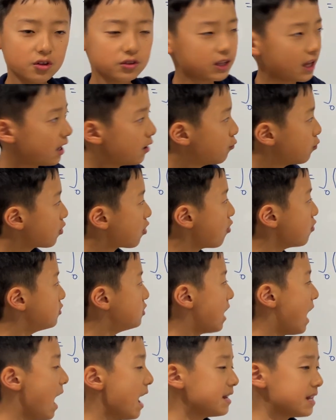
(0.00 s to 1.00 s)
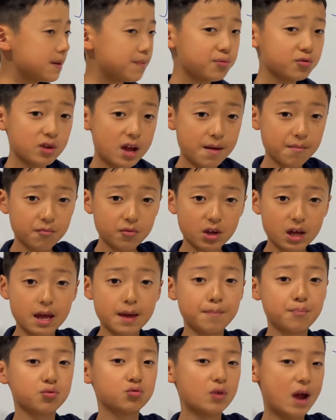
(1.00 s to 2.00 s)
then we're going to add a
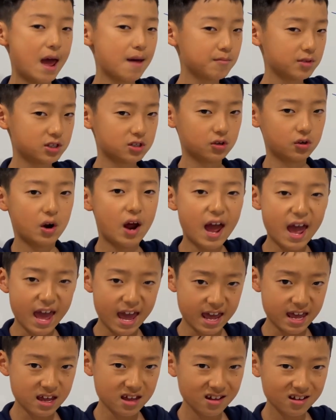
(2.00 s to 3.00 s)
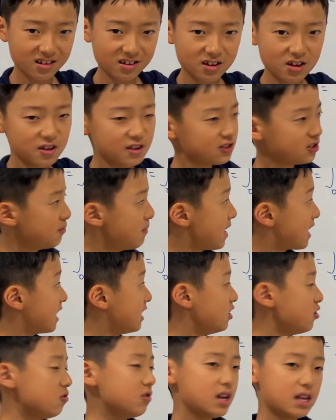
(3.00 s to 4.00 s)
parameter A to make a
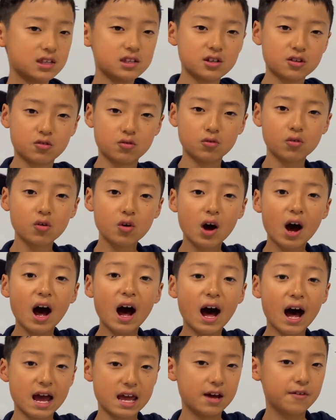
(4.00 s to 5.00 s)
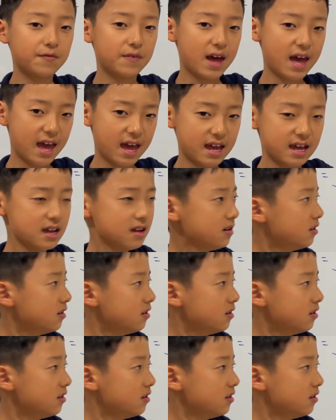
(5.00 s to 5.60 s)
new integral, I of A,